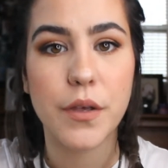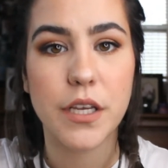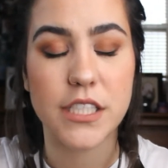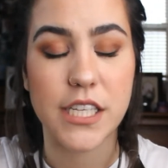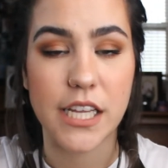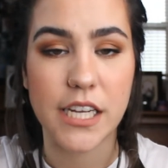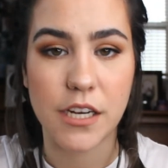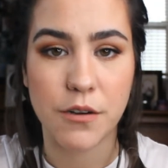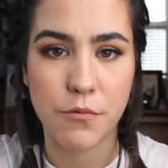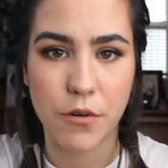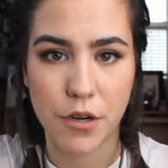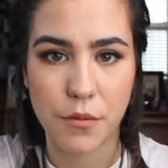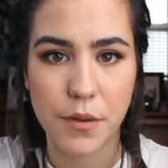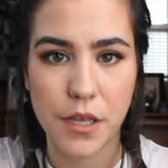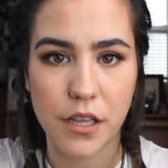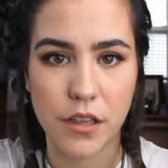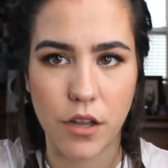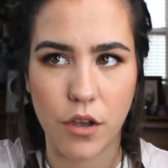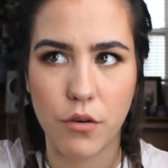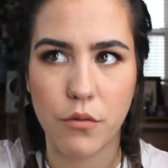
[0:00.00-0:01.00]
because I didn't want to
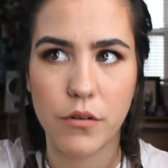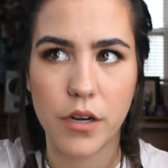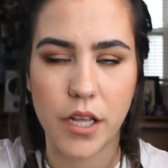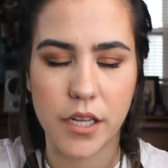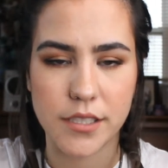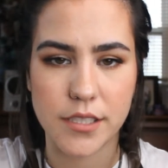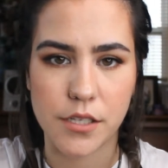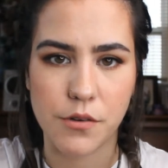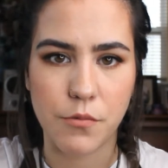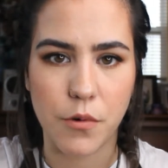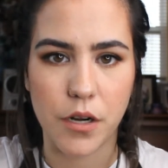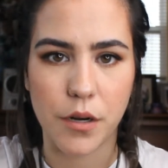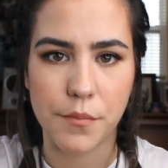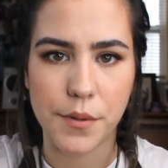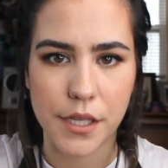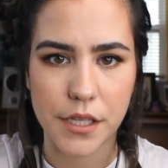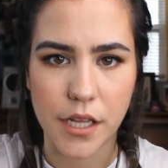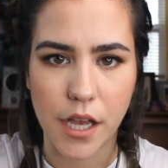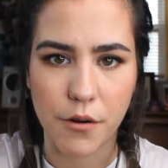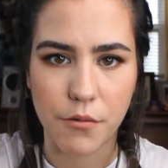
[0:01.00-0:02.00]
be alone and didn't want to
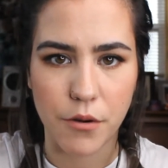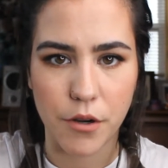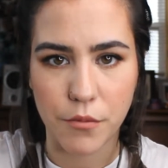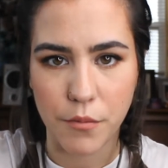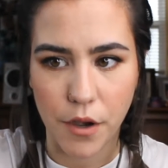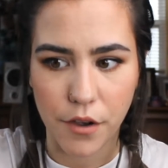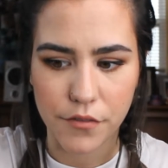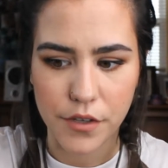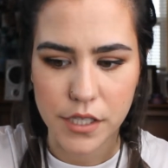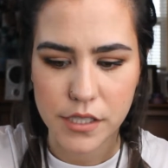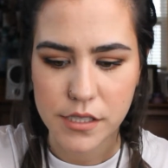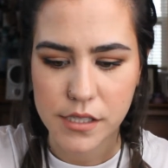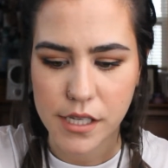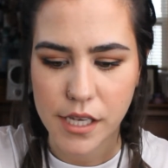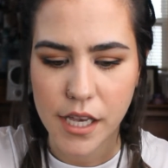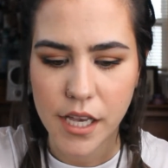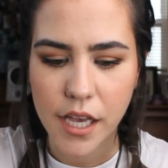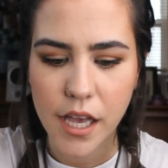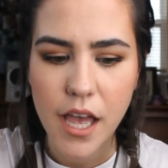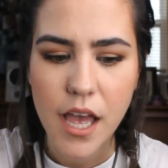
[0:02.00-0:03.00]
be in that room,
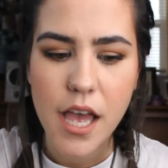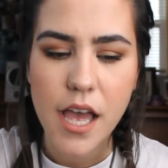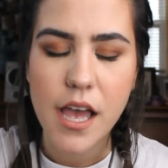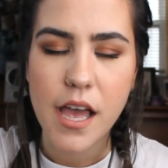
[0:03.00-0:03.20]
obviously.